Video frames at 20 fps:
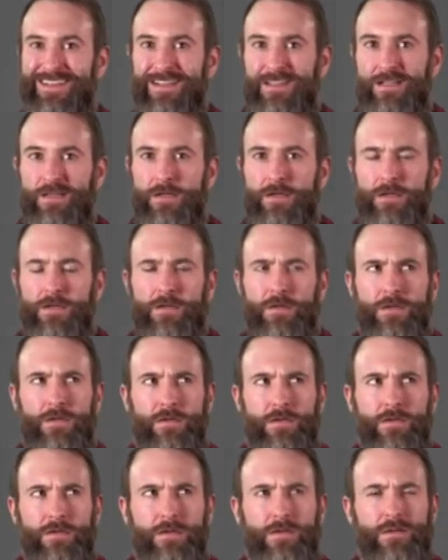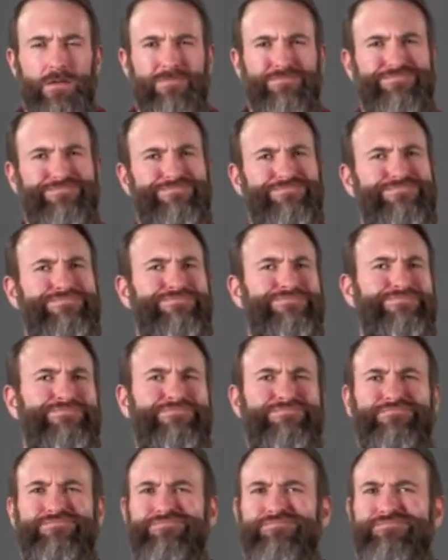No idea. I was
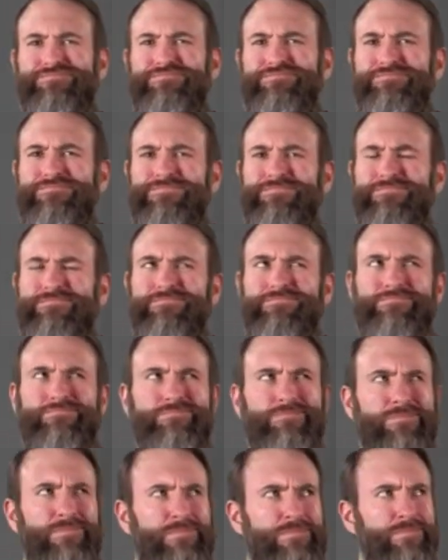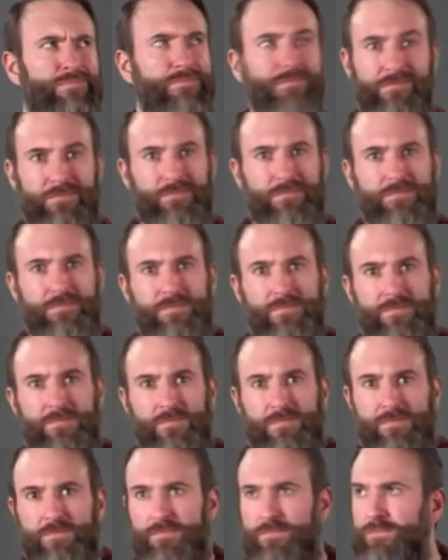busy repressing the memory of the time that you had
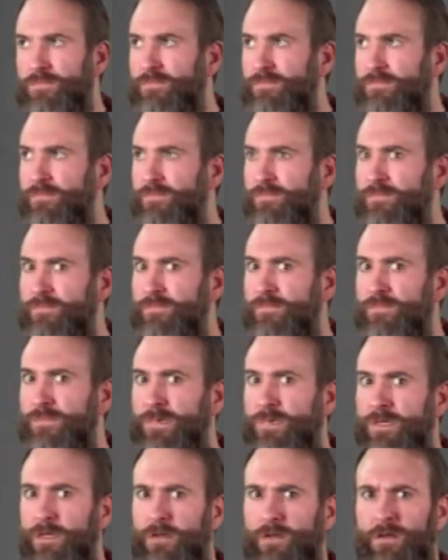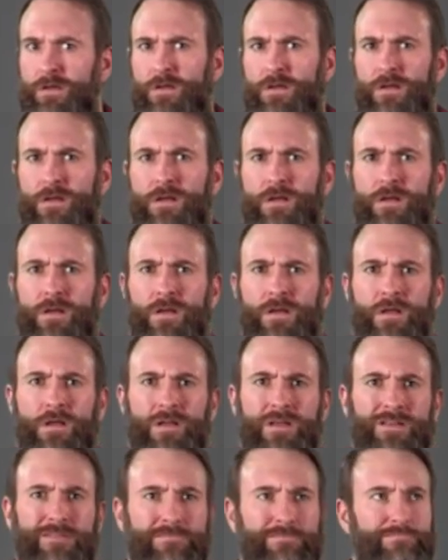that wardrobe malfunction at the
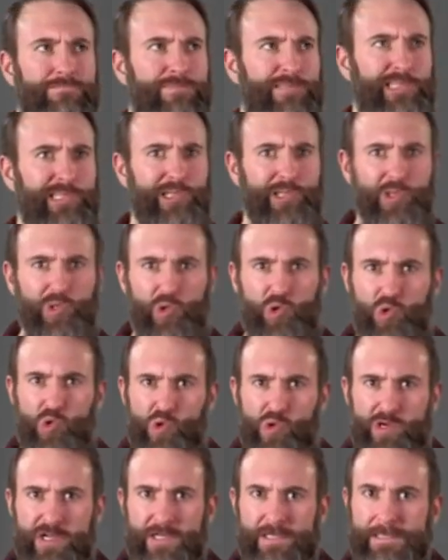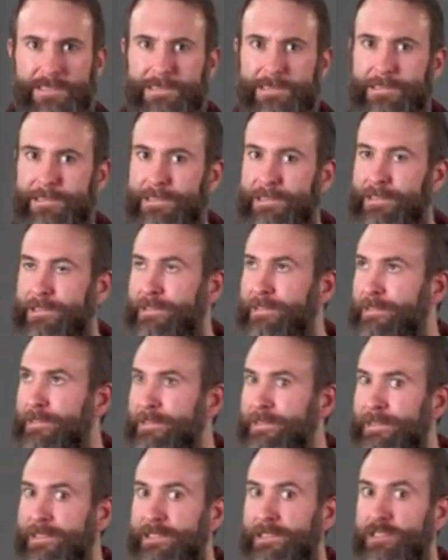prom. Dude,
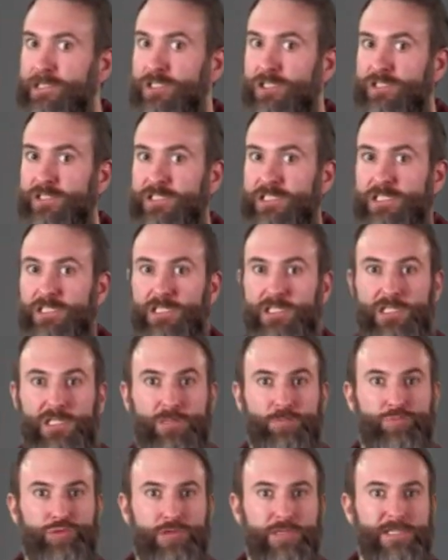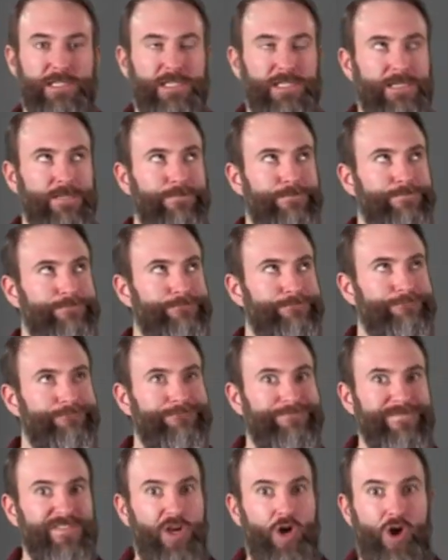ixnay on the ombre.
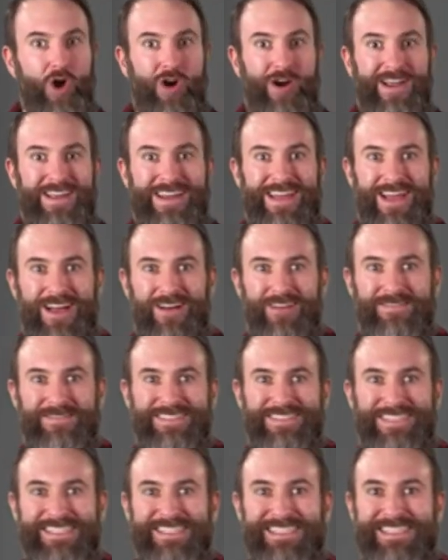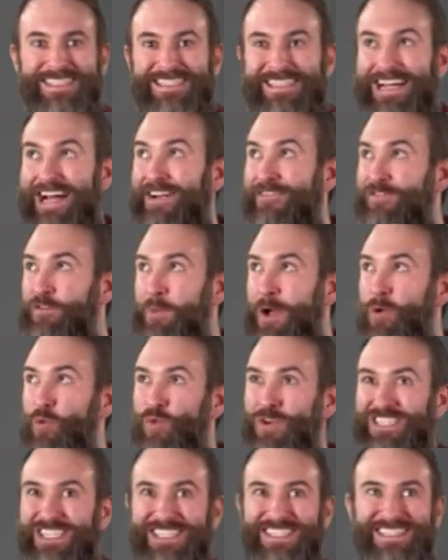All right now, time for my
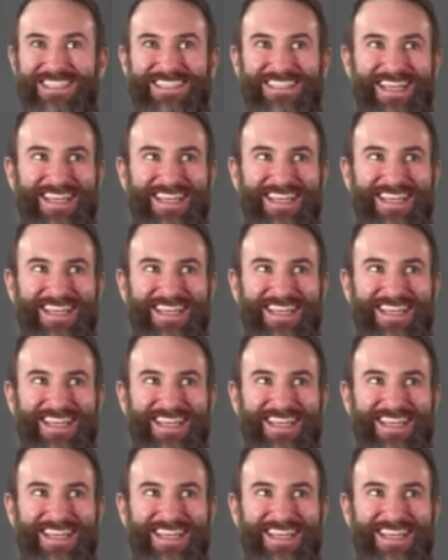wishes.